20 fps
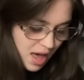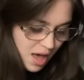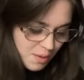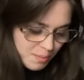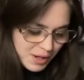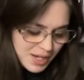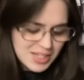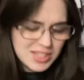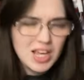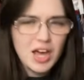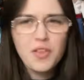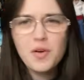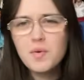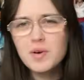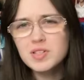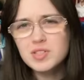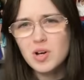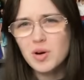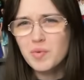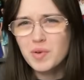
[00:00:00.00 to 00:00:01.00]
Because the other
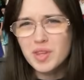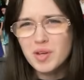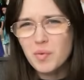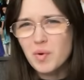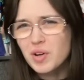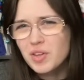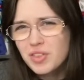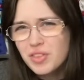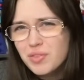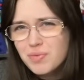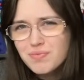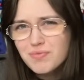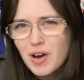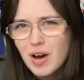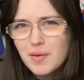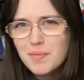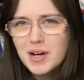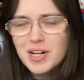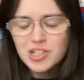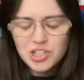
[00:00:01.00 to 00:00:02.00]
ones aren't really worth very
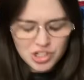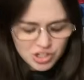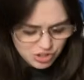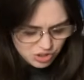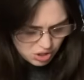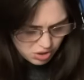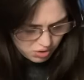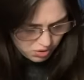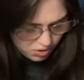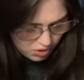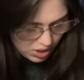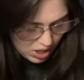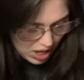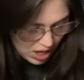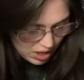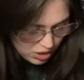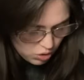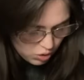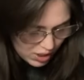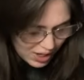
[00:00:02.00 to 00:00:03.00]
much, so
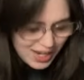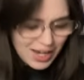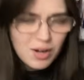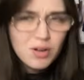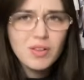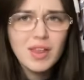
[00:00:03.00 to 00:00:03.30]
you can get her,